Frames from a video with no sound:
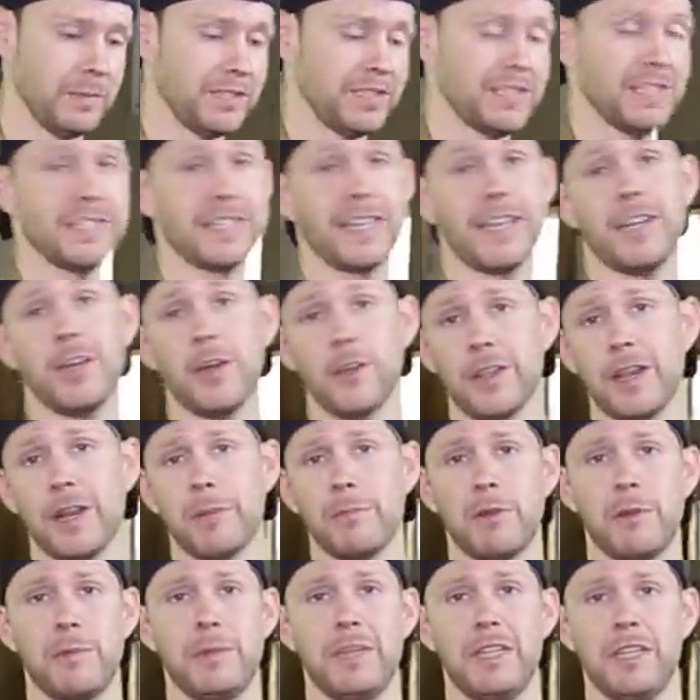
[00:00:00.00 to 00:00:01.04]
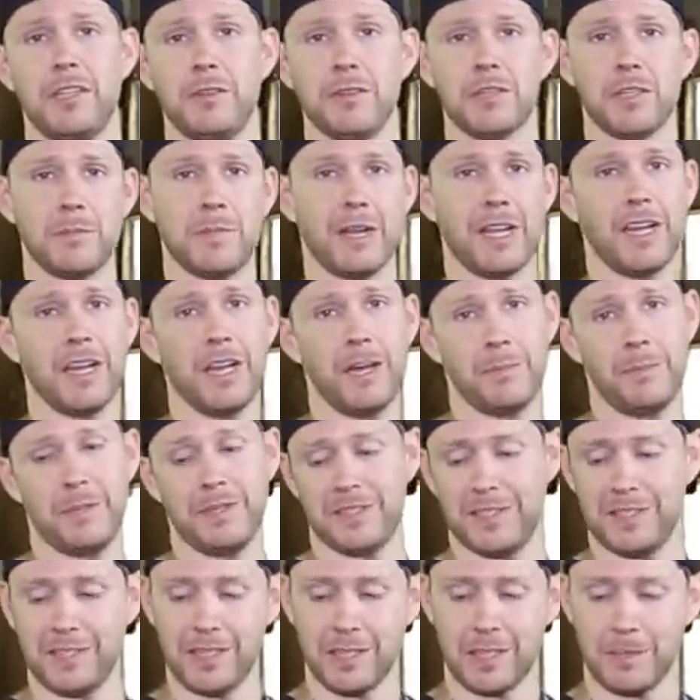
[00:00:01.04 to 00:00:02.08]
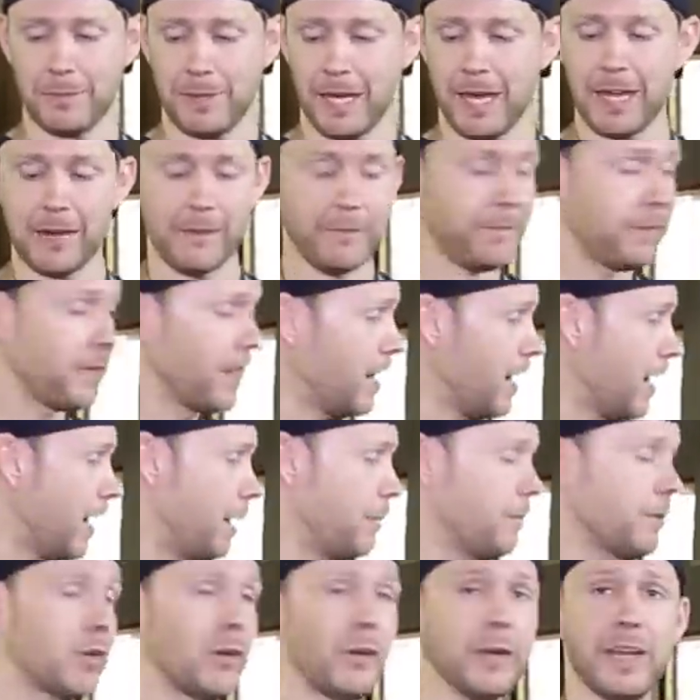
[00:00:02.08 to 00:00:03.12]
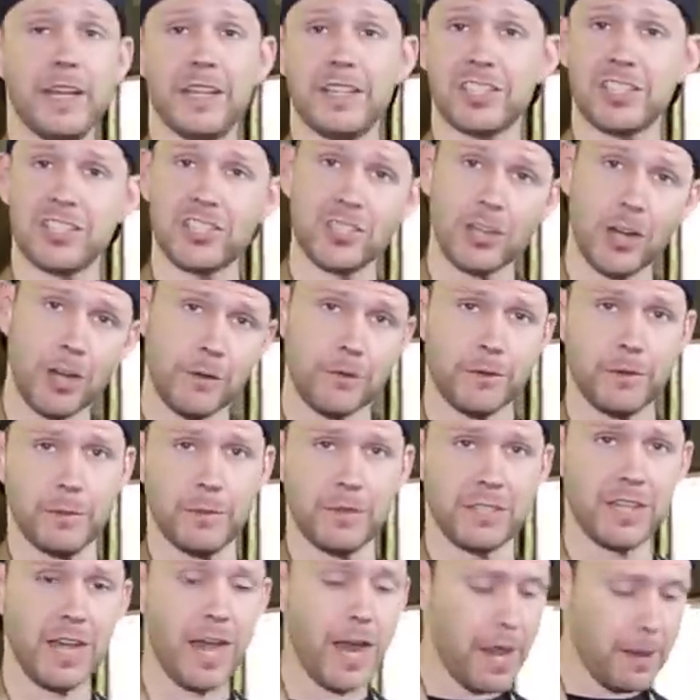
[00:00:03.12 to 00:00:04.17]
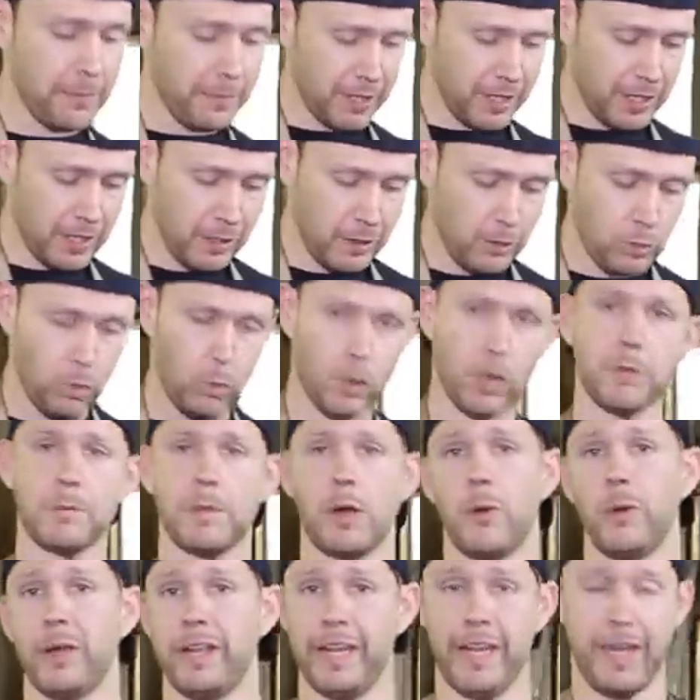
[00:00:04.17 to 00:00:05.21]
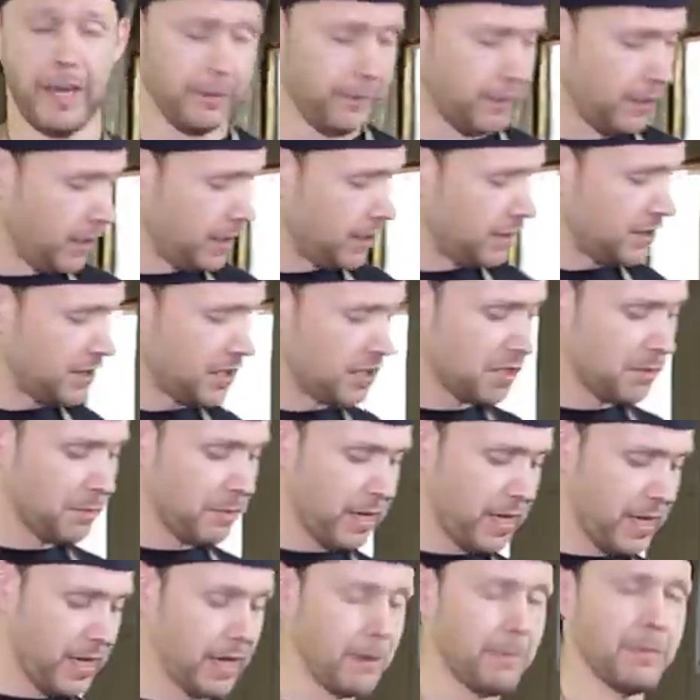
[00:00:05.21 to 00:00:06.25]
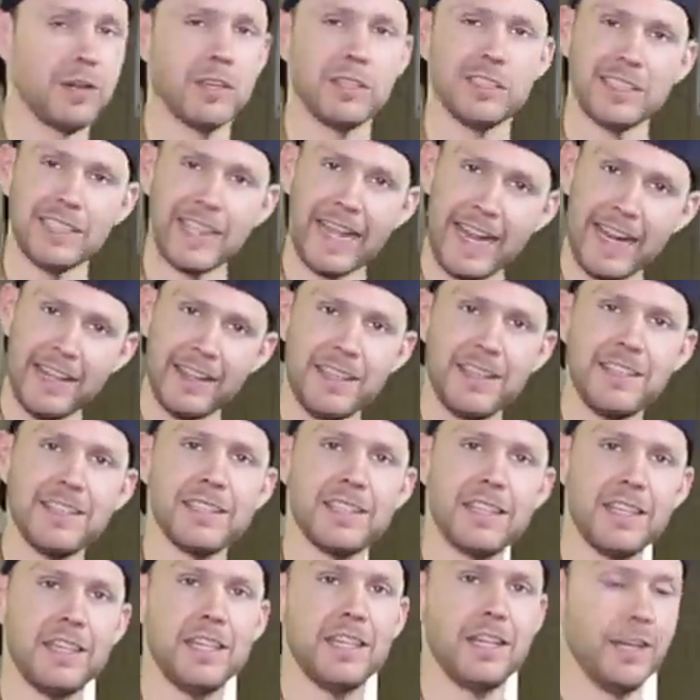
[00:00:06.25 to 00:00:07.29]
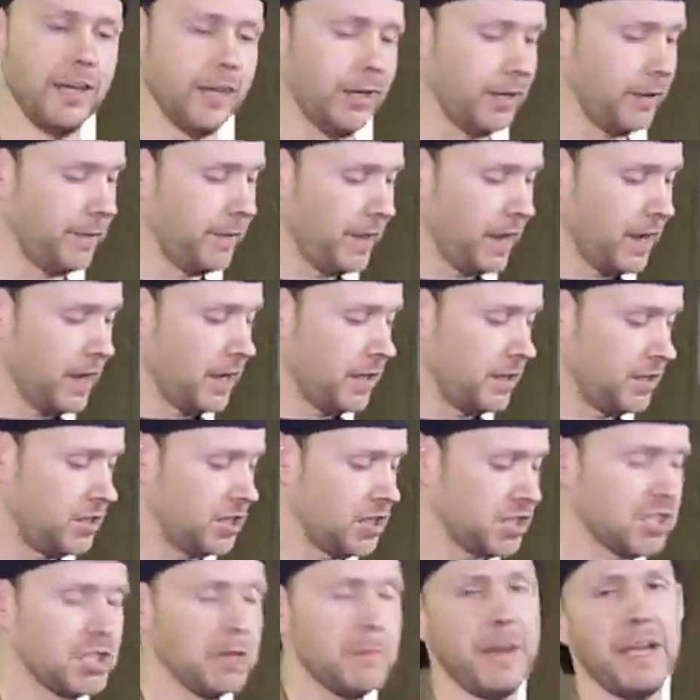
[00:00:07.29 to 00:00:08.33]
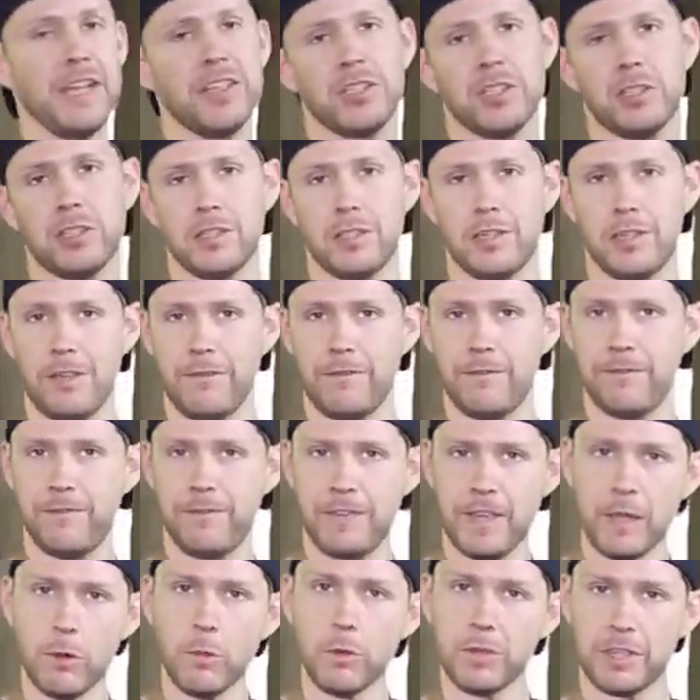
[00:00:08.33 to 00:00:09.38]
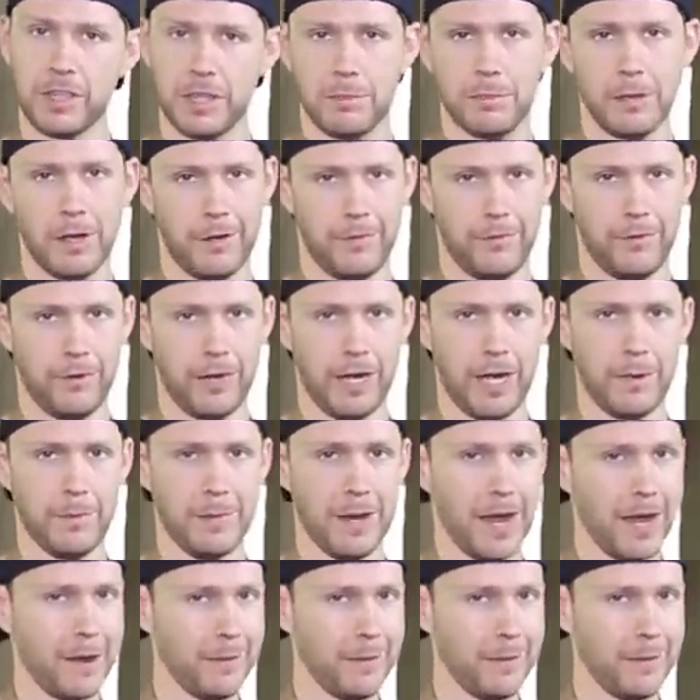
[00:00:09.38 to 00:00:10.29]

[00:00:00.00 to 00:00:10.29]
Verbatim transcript: But since I know that I'm gonna be using my cut pieces at the bottom, I'm gonna go ahead and start from the top and work my way down. Just to, and I'm gonna lay these in here just to make sure that they fit within my frame.